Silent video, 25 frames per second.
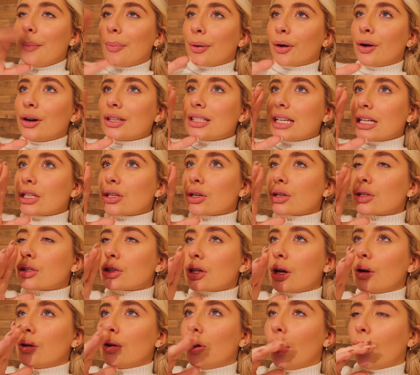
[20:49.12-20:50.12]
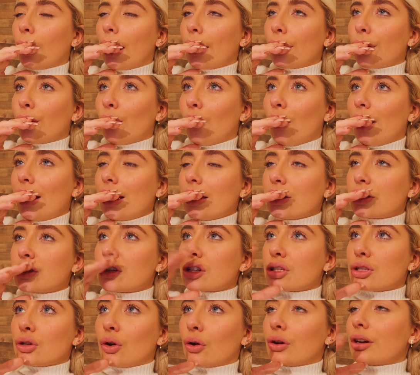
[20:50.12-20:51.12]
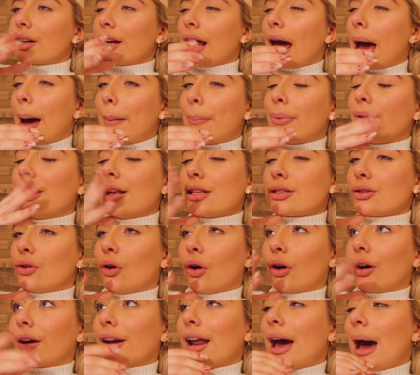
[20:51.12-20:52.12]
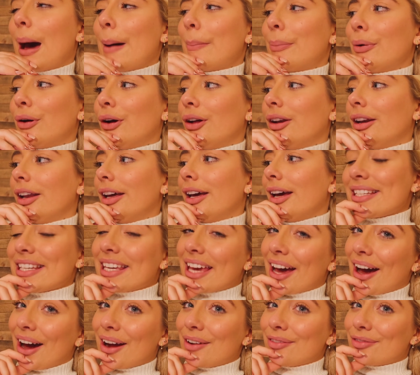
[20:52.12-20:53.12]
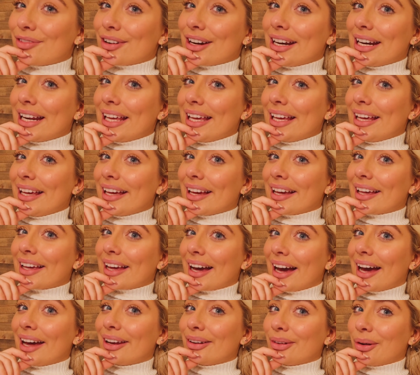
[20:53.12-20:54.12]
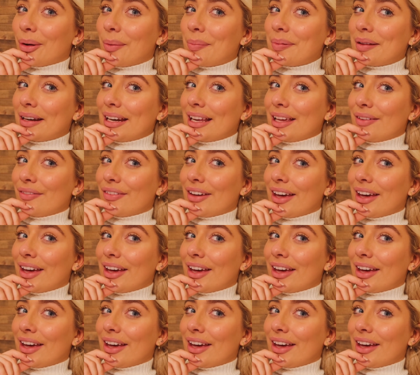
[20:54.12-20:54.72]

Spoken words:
because it took so long, I thought it's not gonna happen. So yeah, I really cannot believe